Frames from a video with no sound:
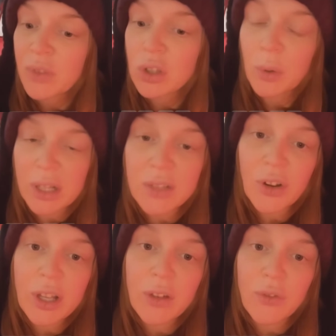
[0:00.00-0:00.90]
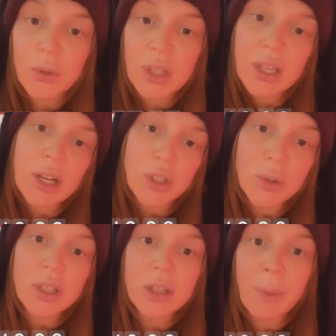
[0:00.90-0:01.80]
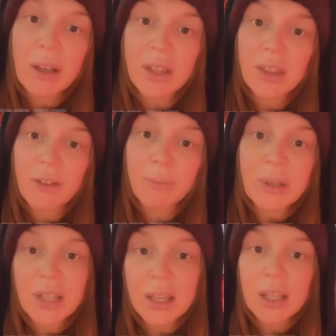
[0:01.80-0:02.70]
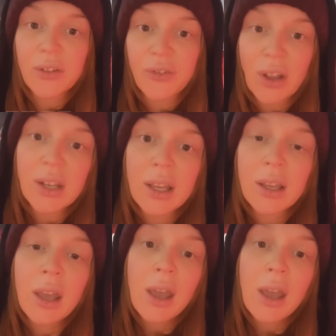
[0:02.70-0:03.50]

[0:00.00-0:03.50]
So it is very confusing, and I do suspect that they've been taking the funding